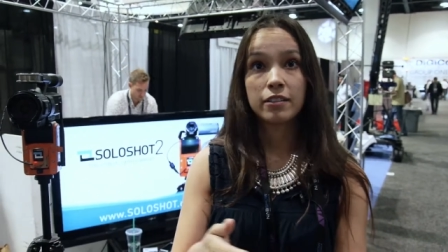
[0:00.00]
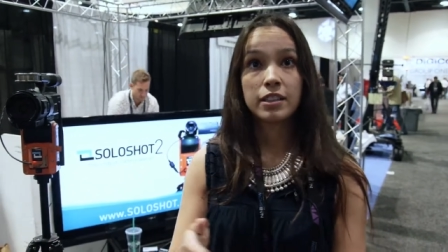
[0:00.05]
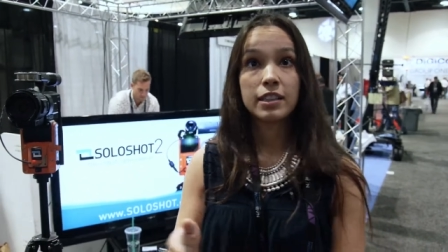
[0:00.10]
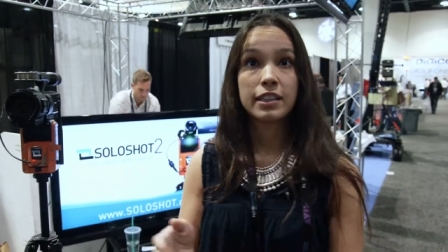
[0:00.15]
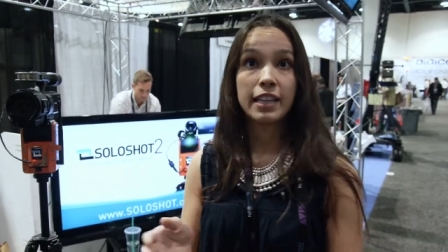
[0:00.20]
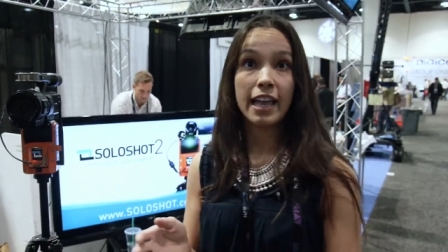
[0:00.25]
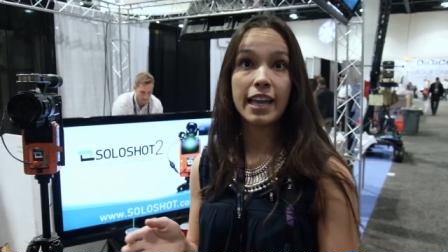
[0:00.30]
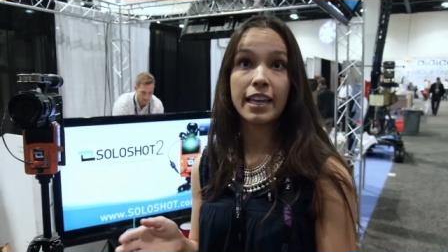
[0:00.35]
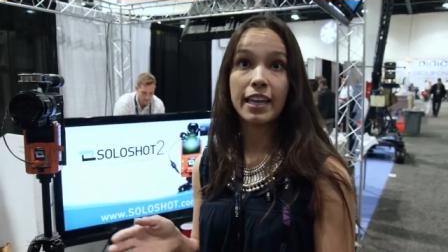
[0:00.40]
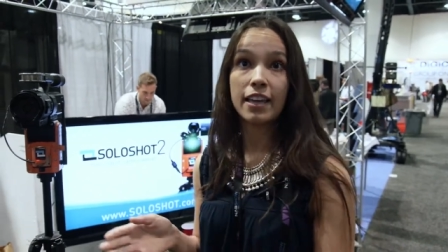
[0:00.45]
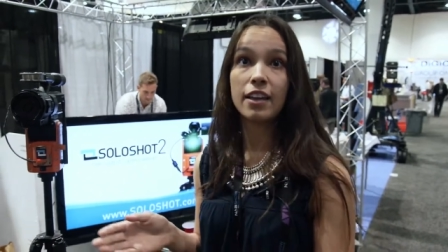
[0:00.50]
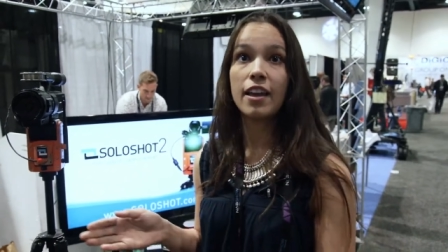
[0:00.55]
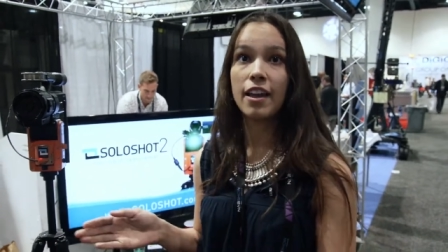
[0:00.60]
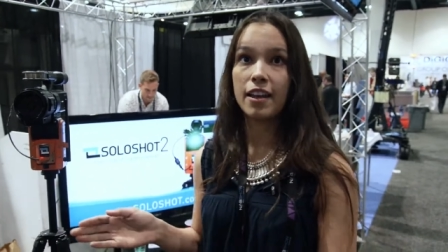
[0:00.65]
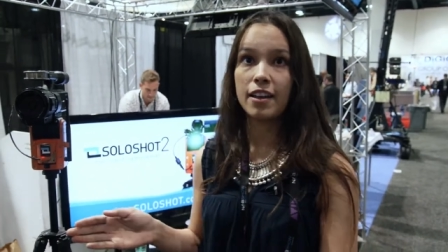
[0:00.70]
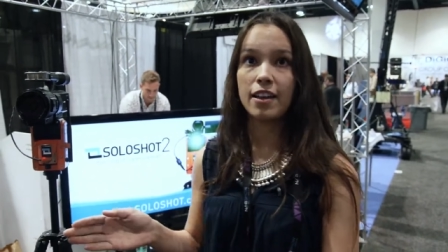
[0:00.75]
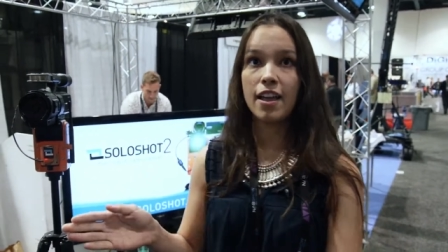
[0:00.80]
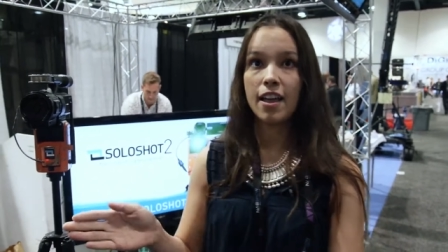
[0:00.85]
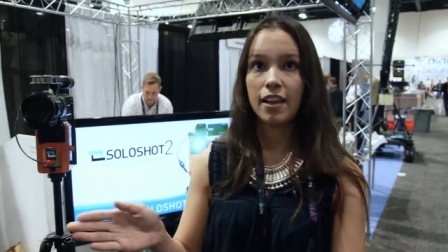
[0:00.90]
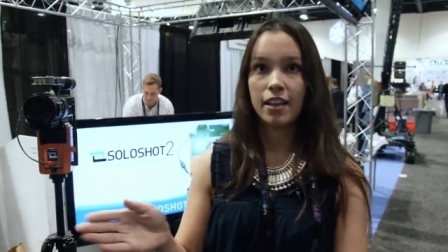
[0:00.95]
Okay. Like,
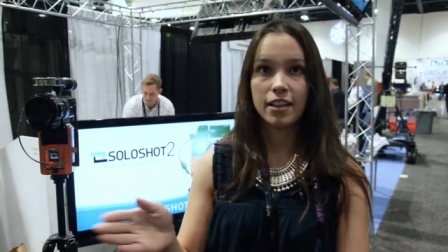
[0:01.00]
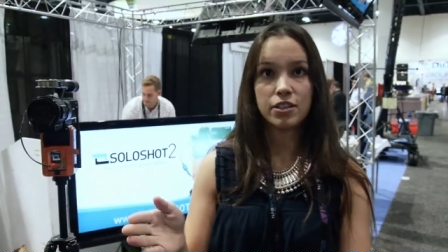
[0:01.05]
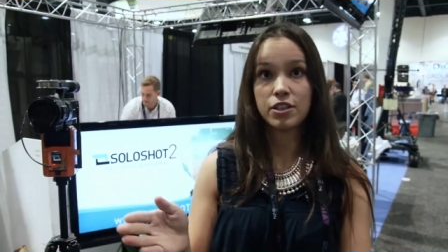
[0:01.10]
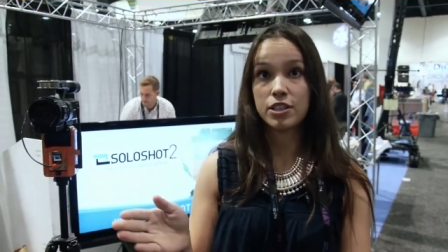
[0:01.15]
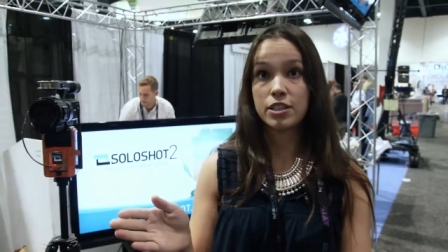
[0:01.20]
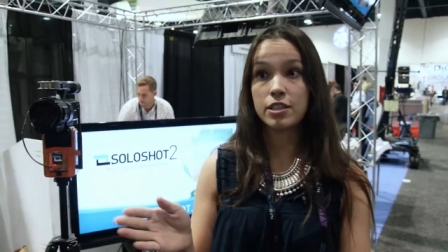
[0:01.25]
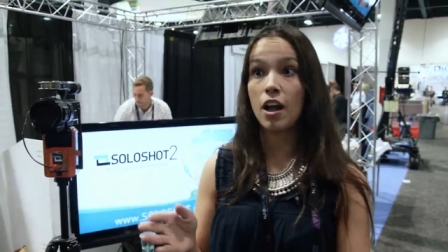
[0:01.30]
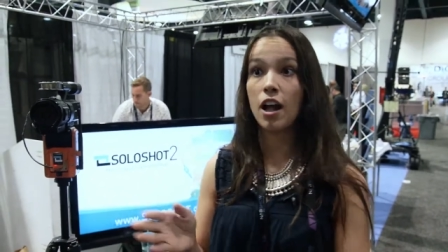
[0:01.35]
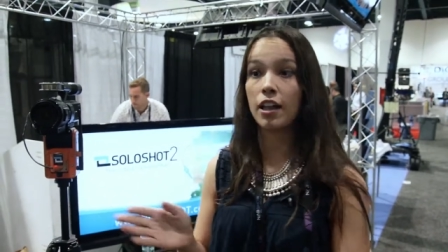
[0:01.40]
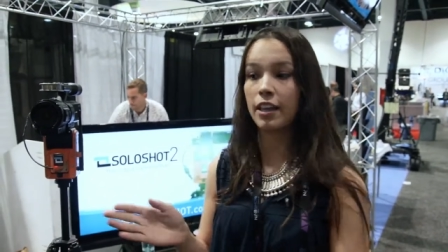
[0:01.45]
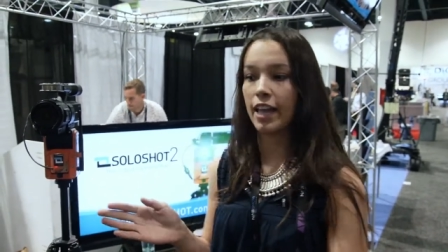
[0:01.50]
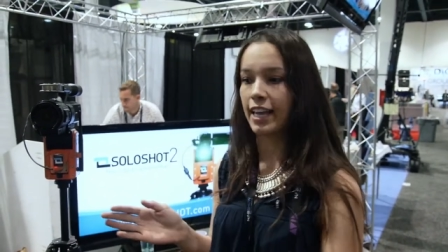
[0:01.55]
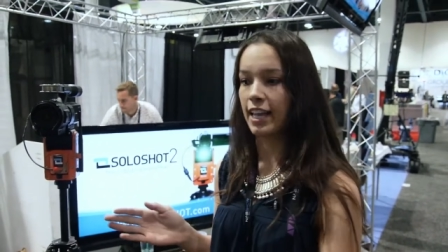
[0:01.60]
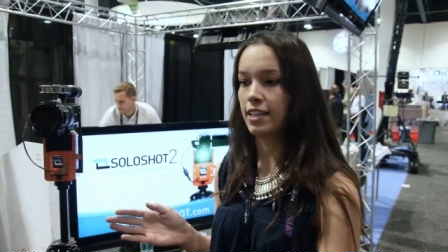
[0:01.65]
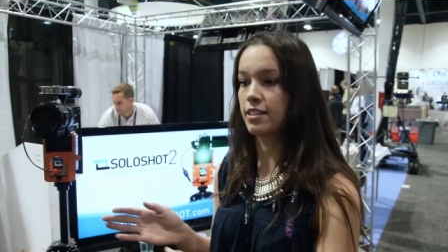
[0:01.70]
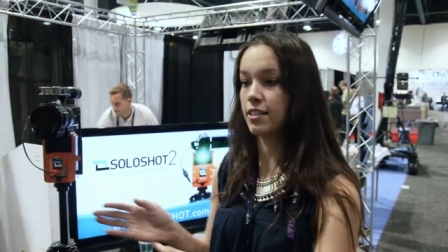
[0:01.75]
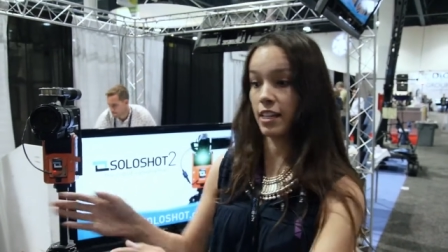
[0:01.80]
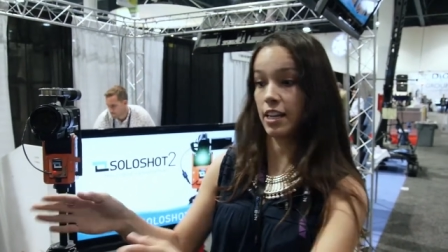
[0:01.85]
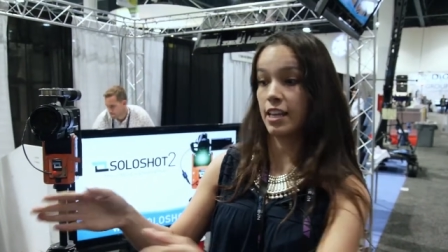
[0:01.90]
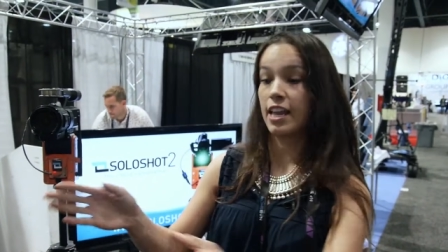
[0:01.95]
and it's not like
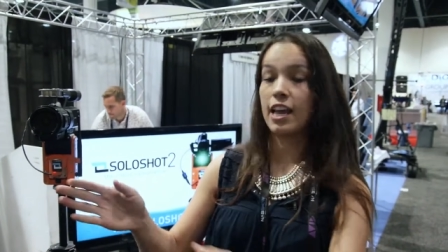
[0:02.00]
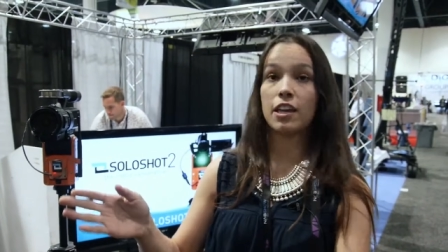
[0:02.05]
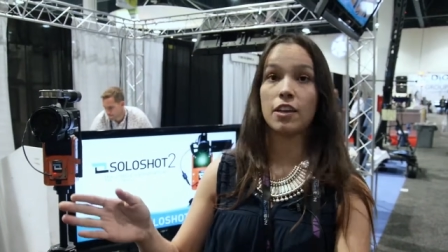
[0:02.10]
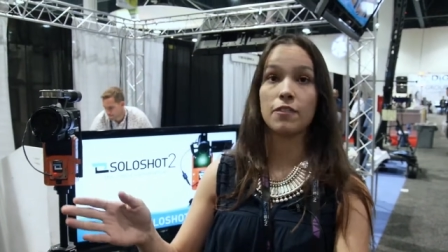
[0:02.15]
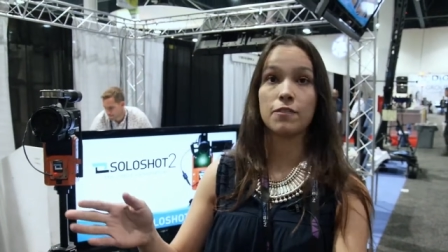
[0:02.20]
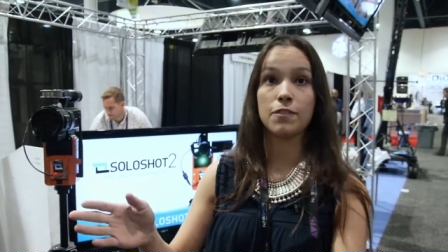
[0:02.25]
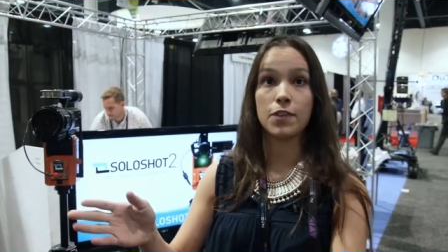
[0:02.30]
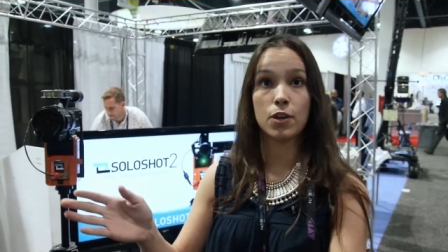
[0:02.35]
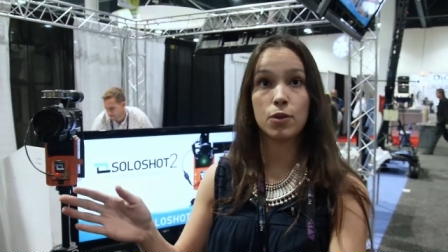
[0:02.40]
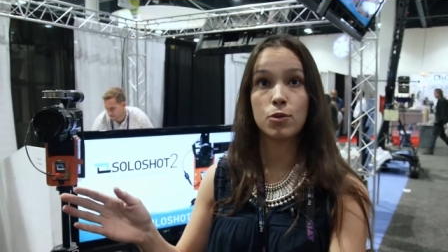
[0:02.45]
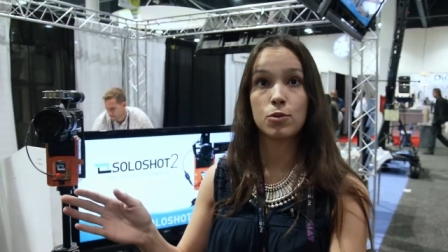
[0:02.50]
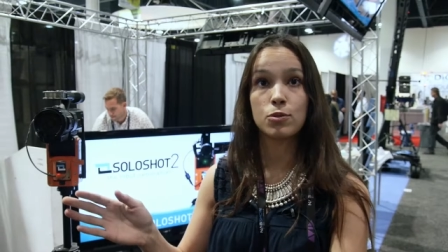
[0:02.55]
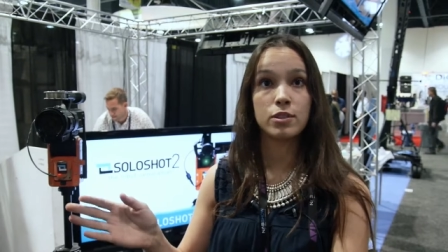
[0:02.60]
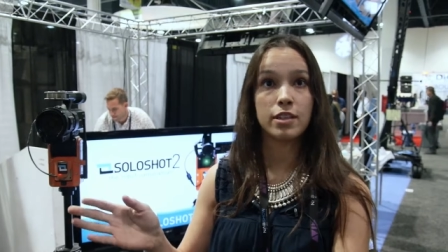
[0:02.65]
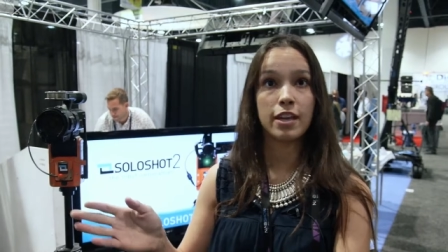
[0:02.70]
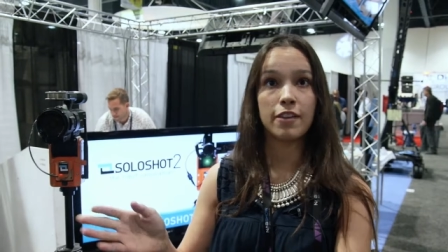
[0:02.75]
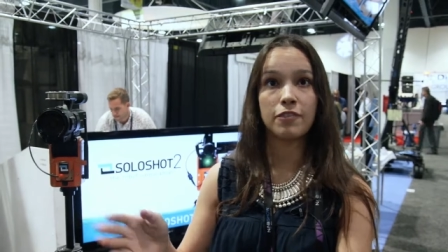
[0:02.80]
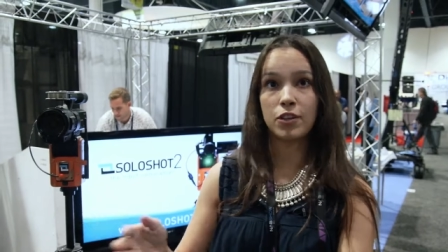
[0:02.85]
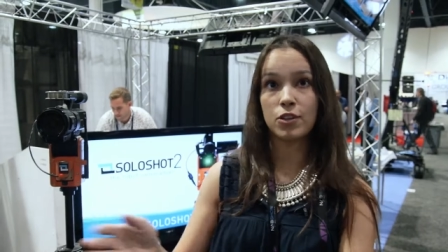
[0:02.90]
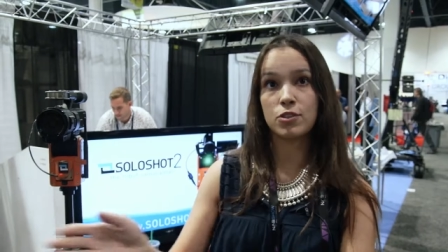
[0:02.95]
it's going to get
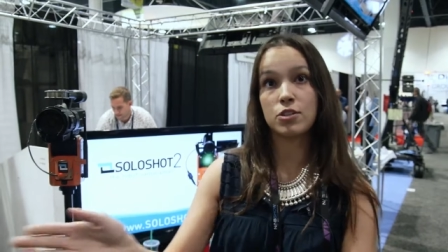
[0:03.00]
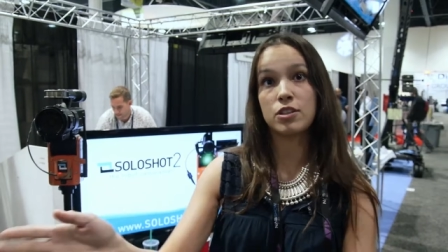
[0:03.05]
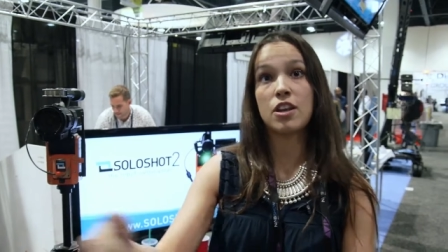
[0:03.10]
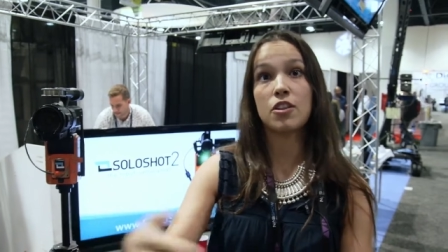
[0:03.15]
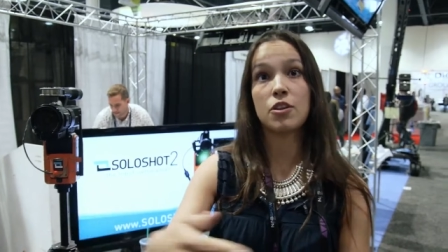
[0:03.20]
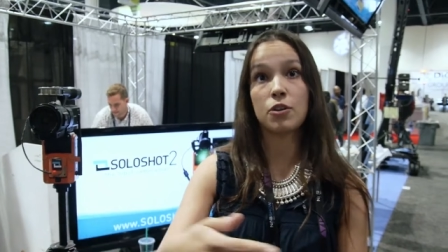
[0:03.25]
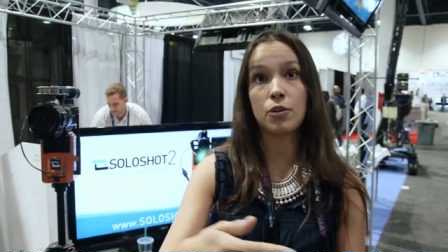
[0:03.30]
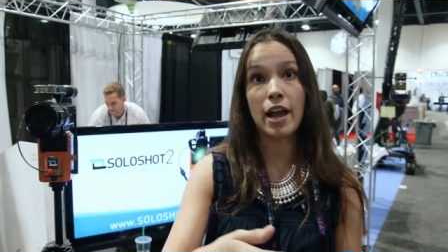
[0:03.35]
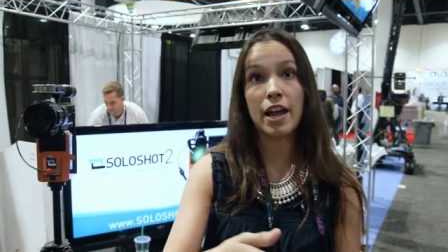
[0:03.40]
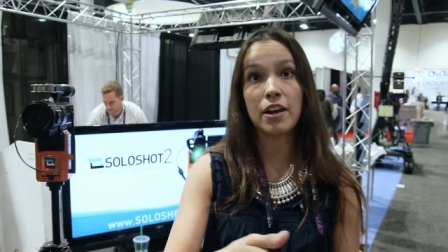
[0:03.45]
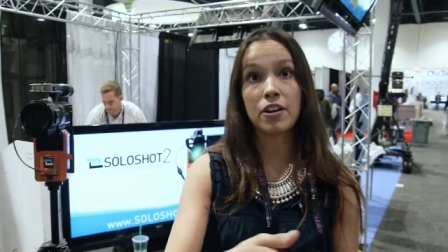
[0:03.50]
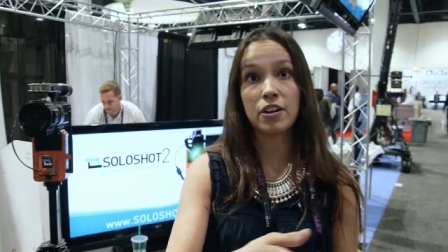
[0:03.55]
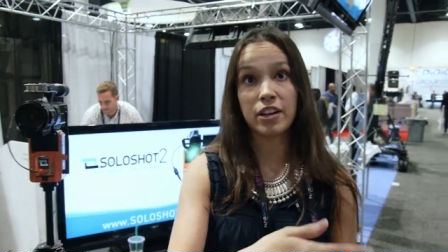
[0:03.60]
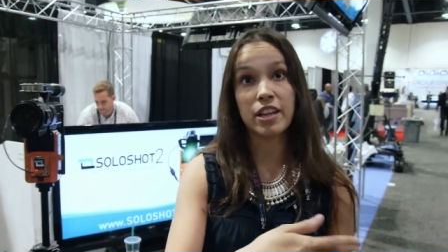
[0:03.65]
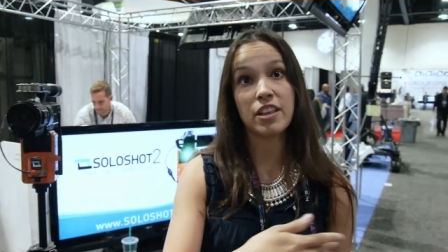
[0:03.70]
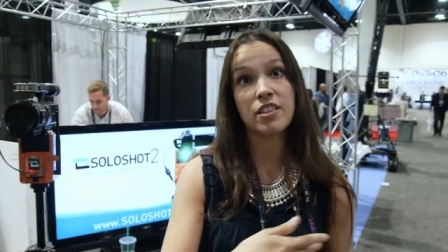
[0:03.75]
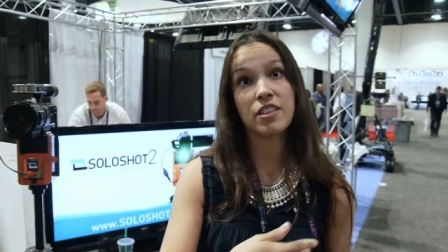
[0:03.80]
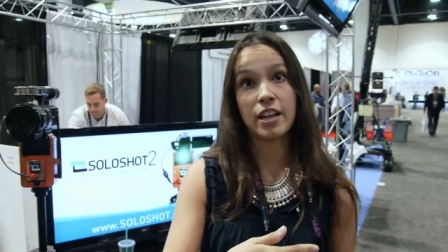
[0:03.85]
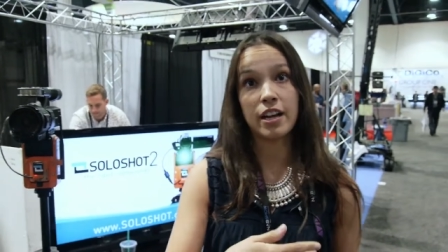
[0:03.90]
confused if there's another rider in